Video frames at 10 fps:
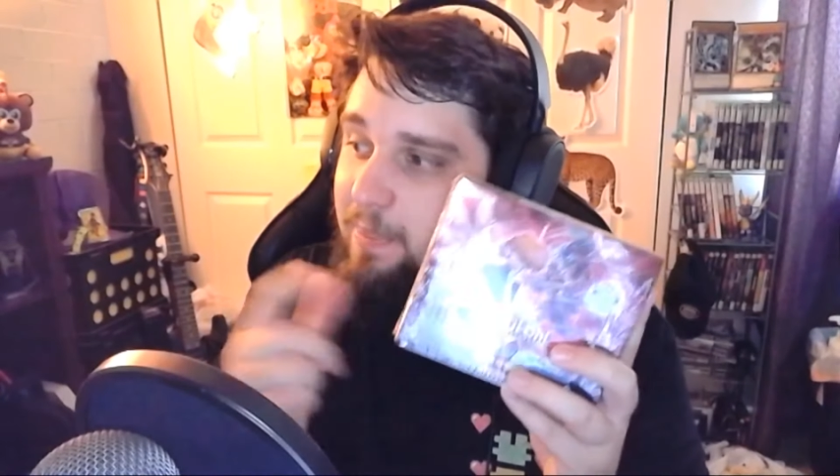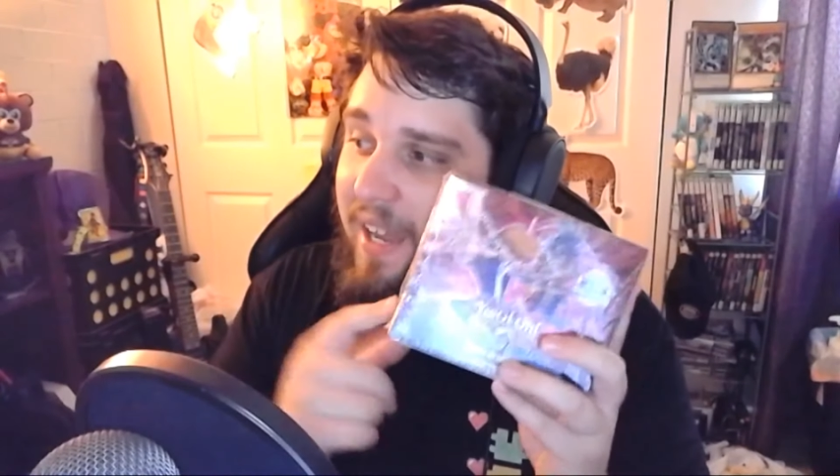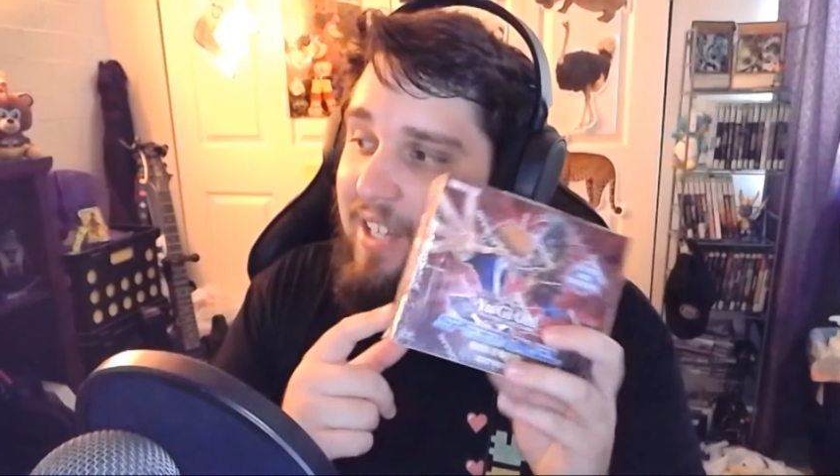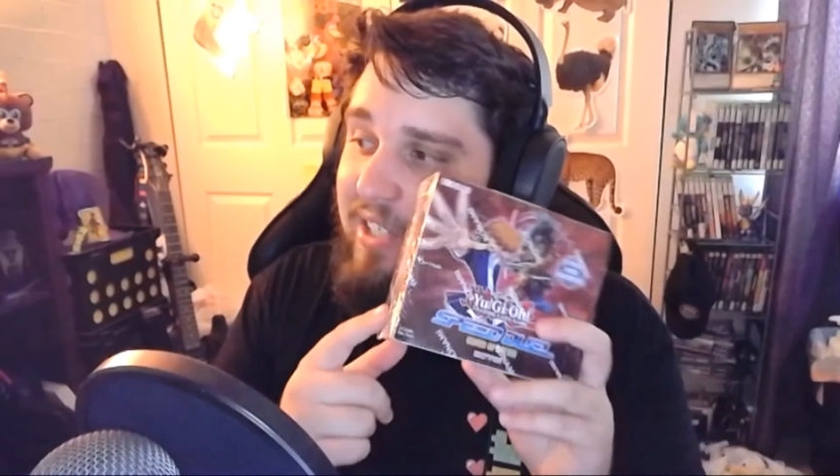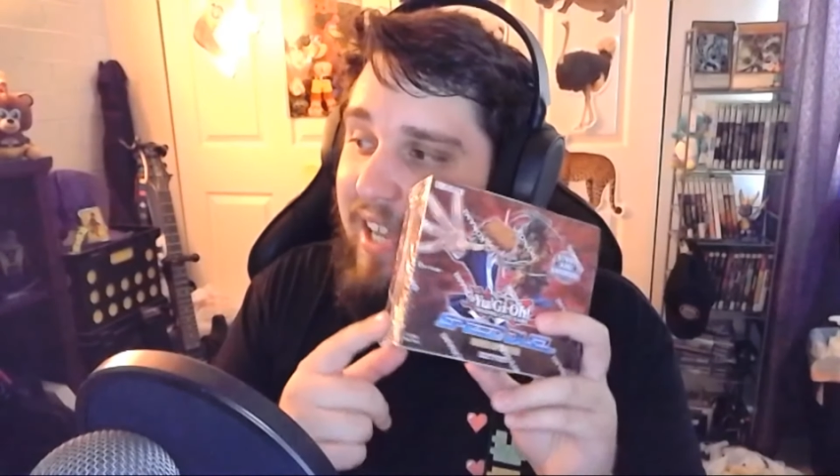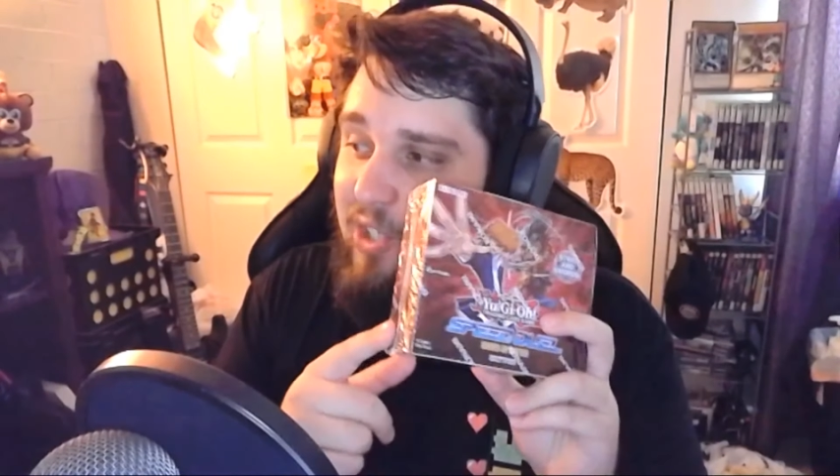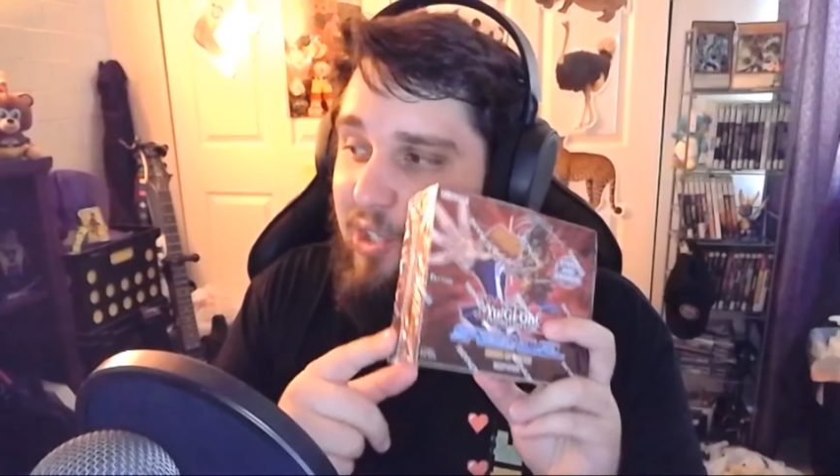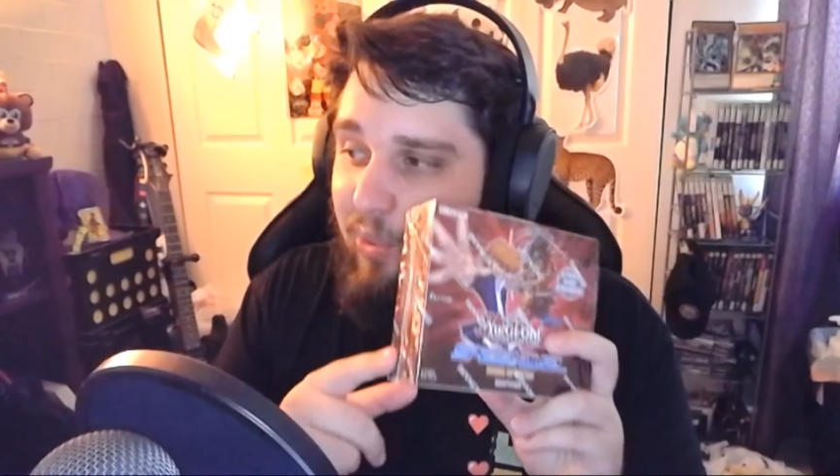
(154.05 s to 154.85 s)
packs actually